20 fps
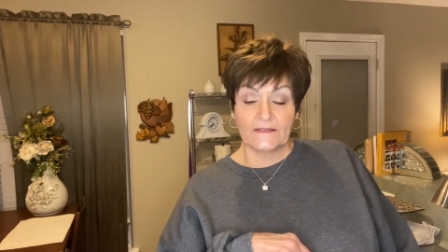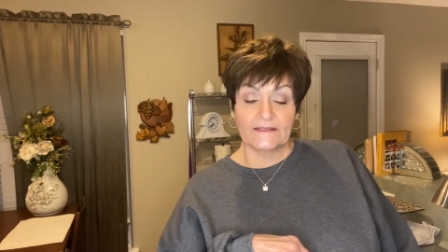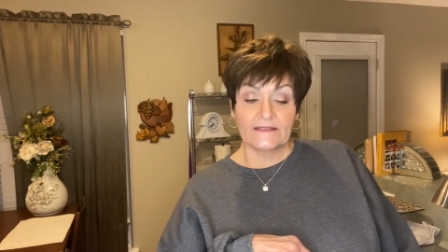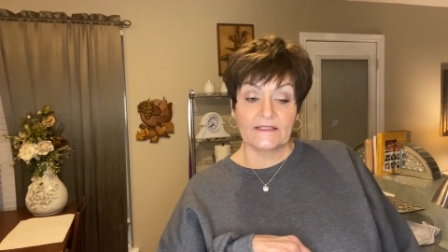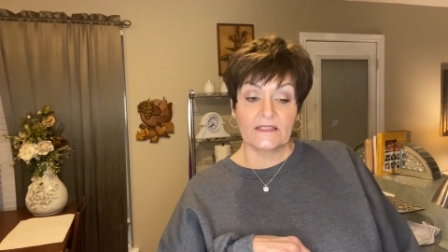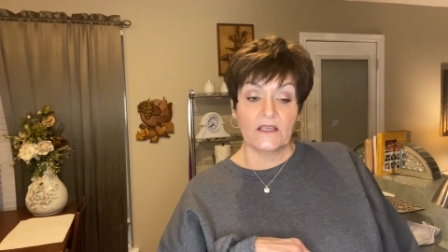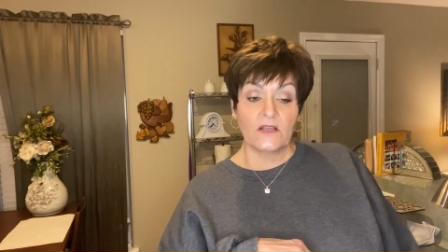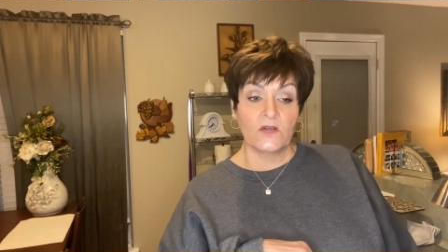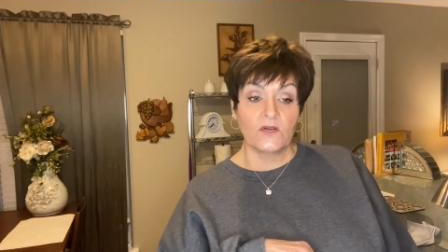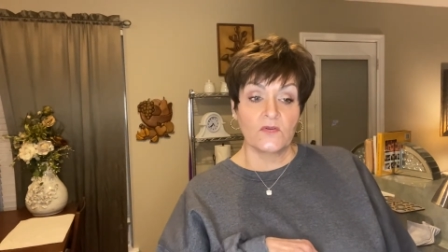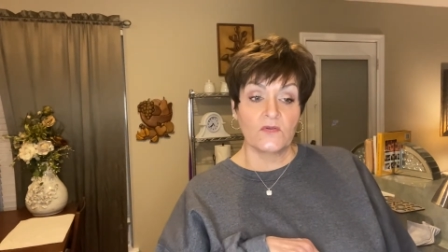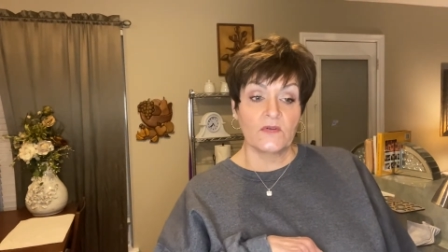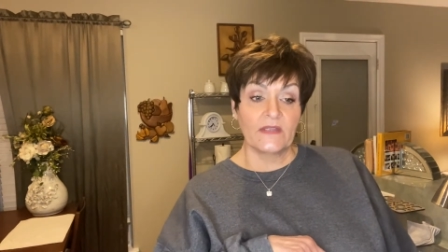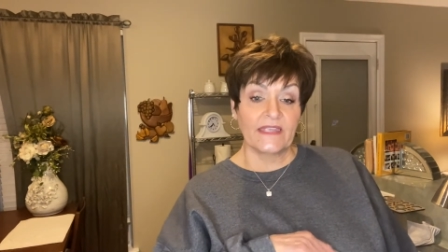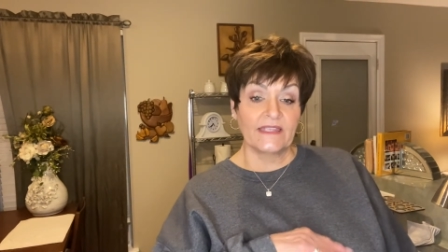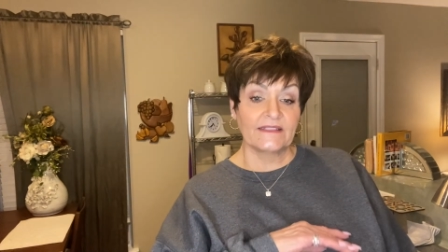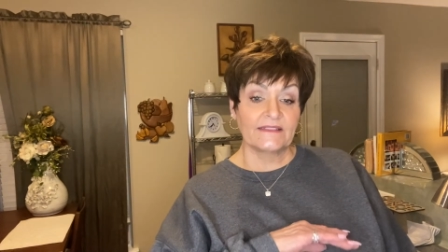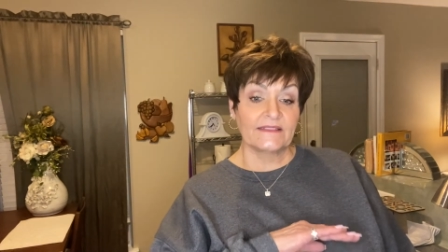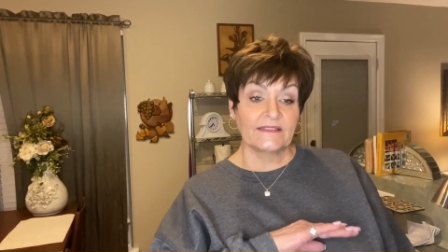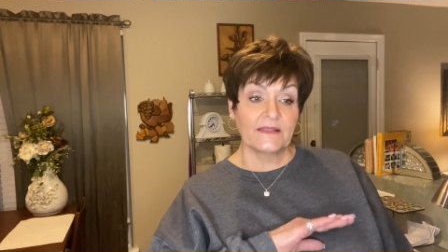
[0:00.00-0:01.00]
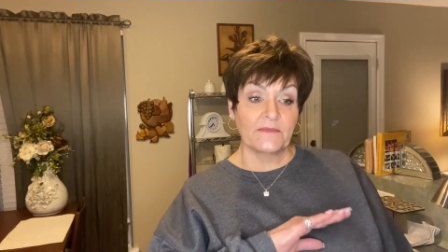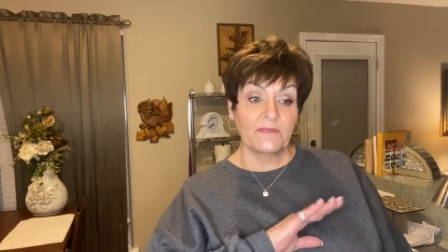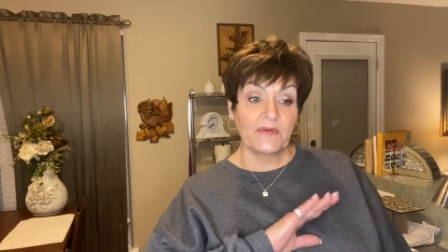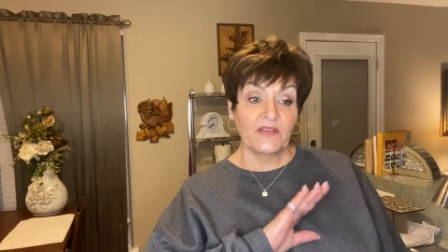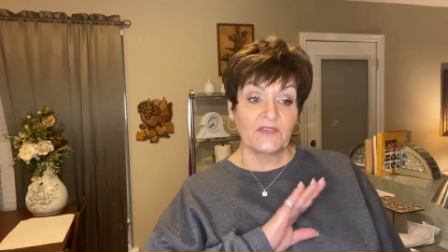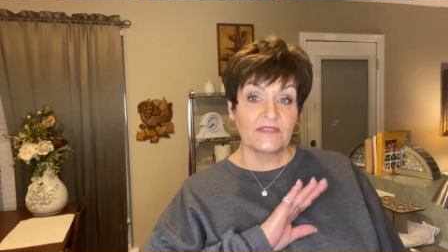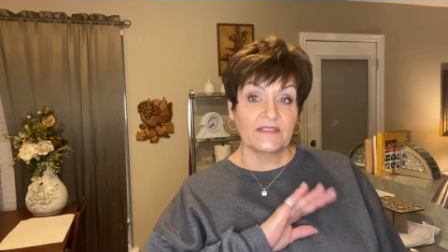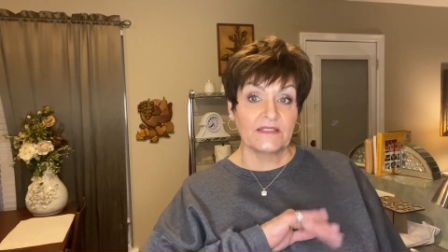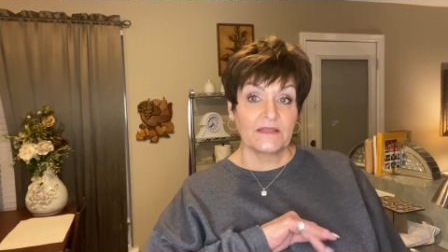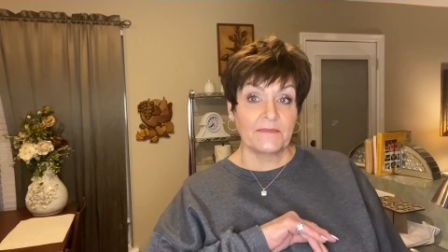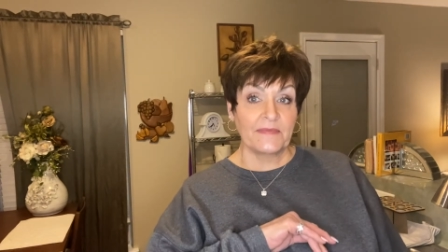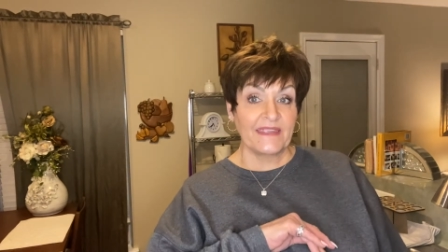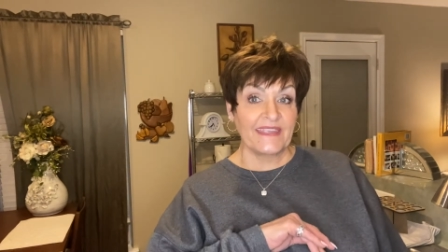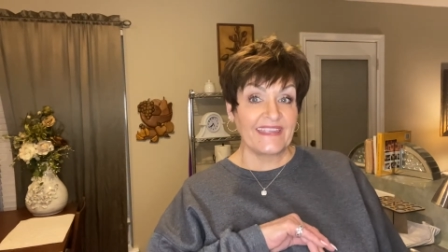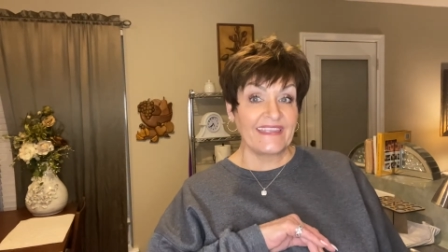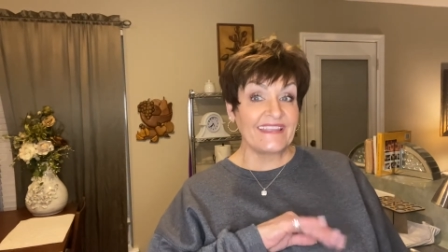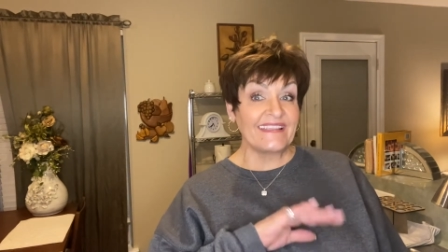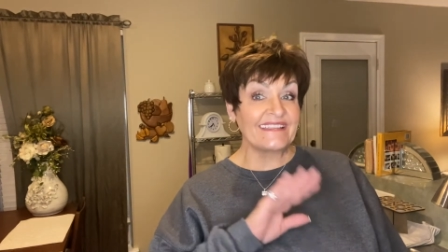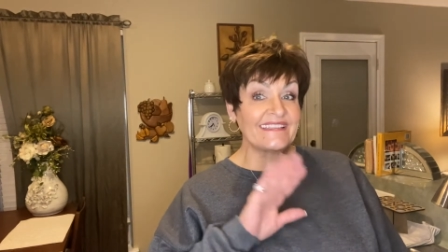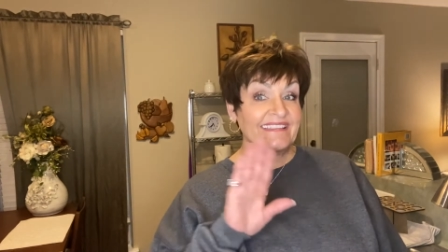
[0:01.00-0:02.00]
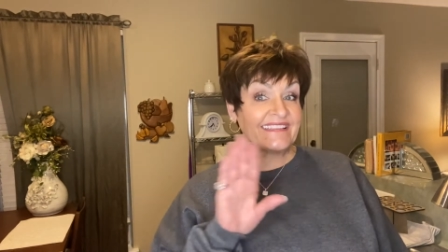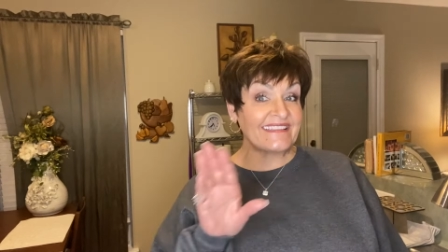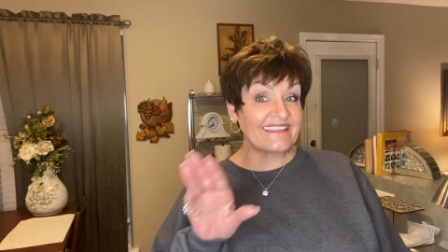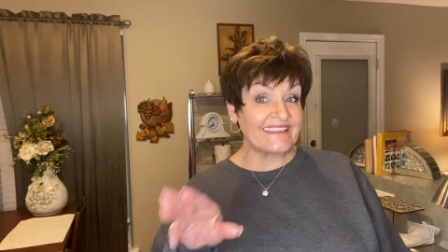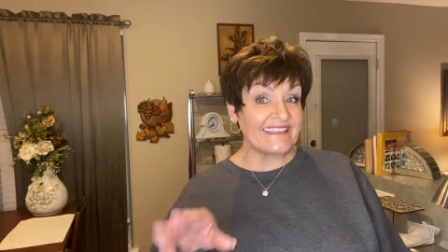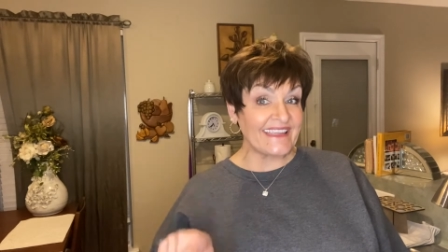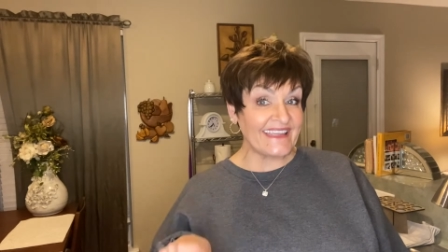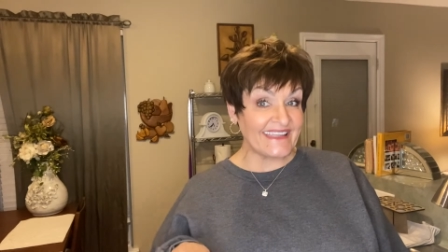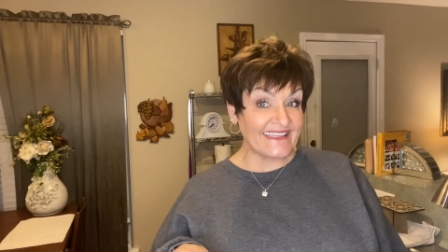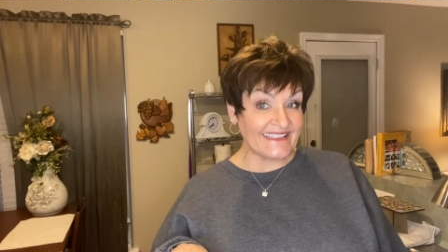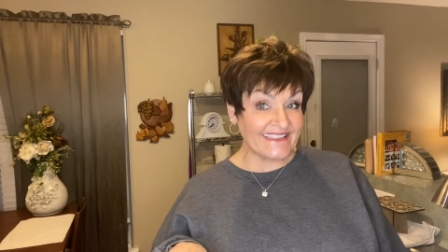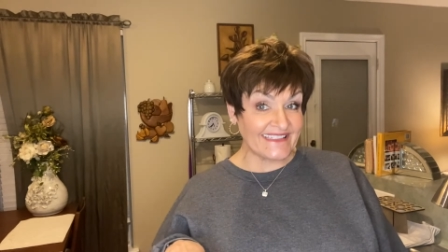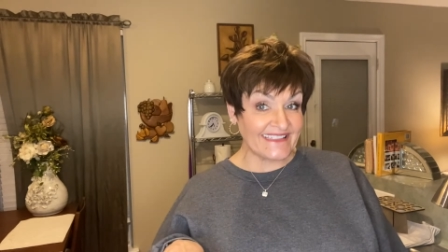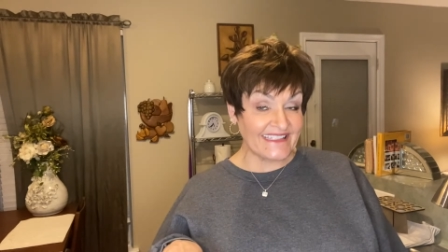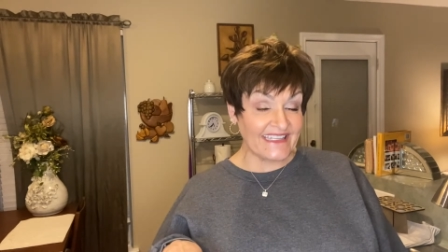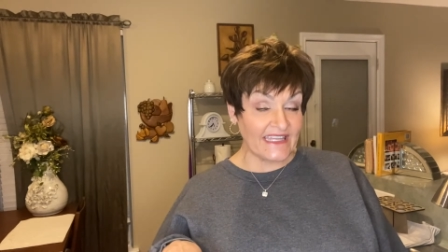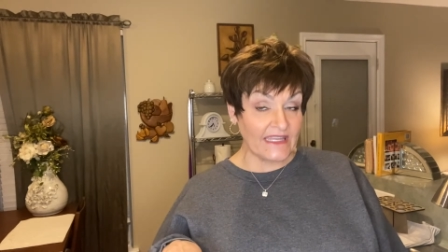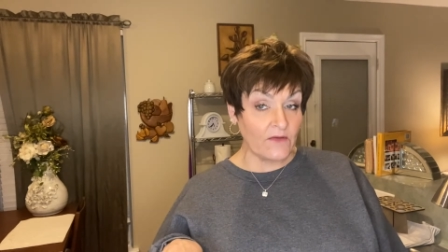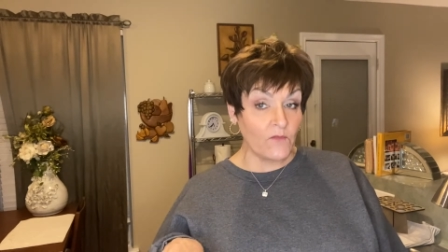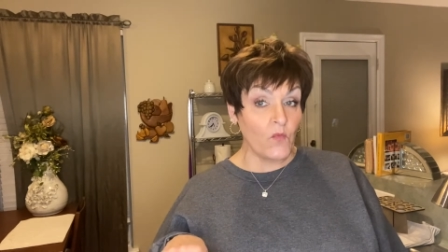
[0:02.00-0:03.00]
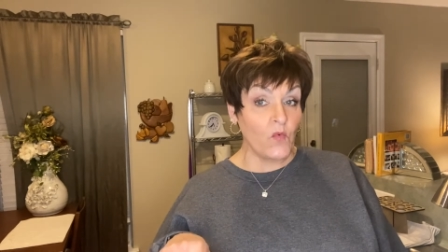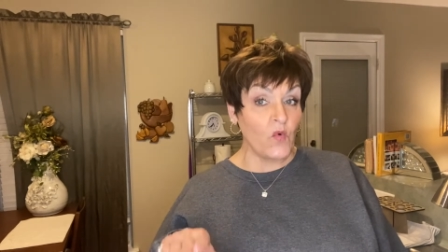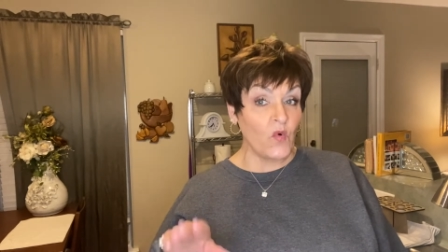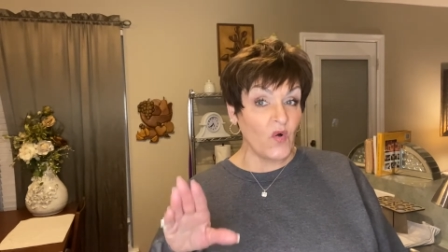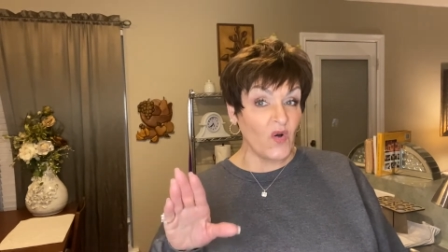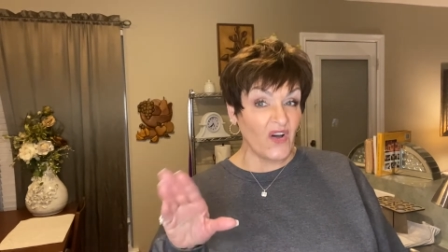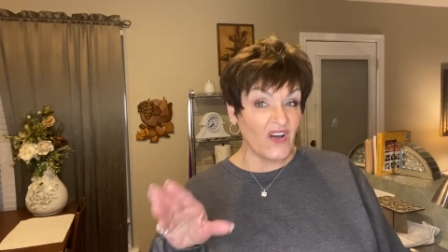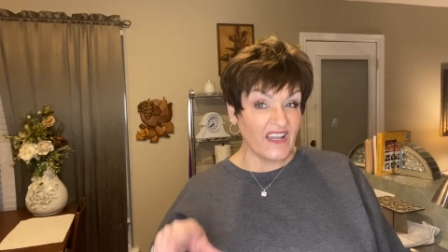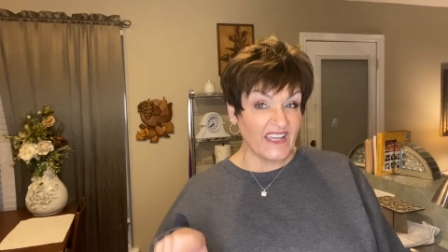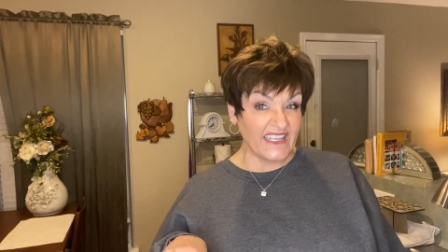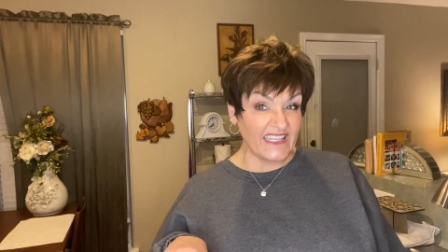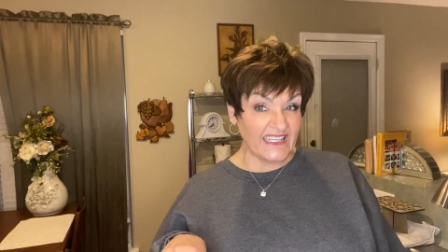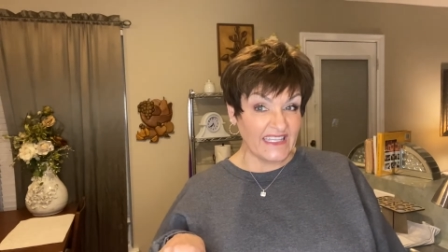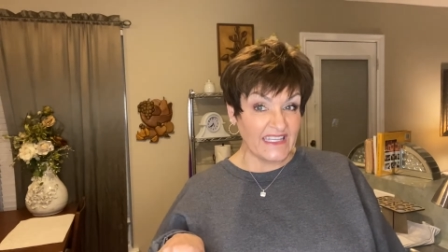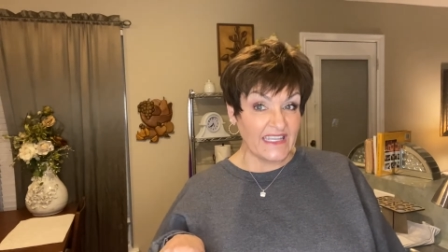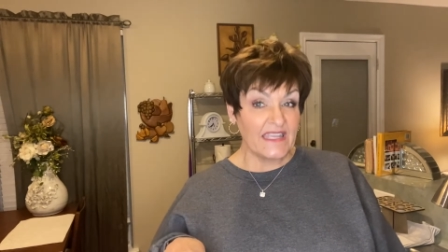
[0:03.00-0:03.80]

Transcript: So it's supposed to be 61,